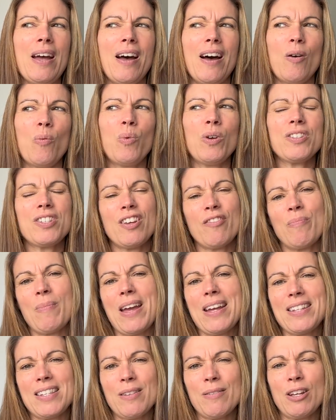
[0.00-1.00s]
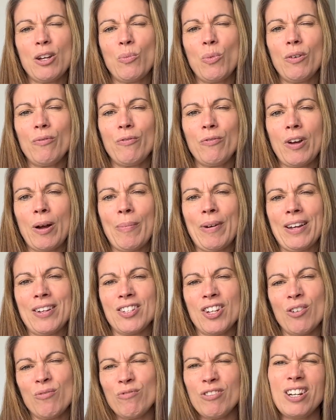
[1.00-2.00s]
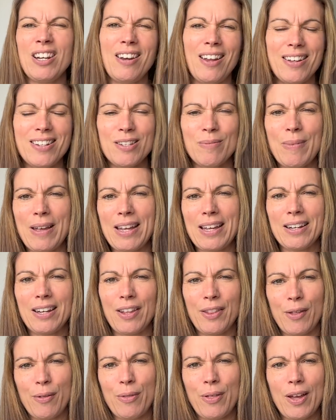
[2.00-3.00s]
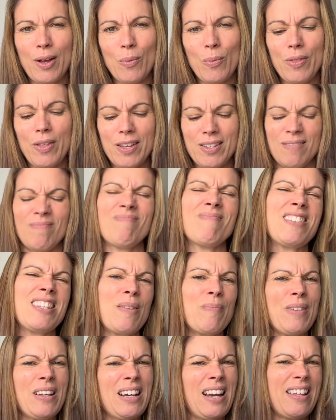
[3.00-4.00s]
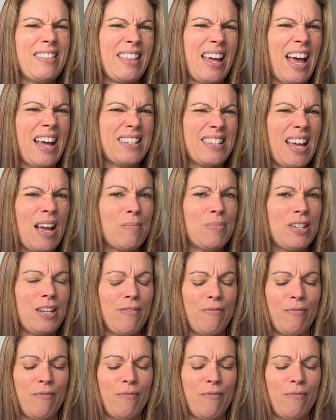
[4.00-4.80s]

once I've made something in one fabric, I don't really like to make another thing with it. Something like that's absolutely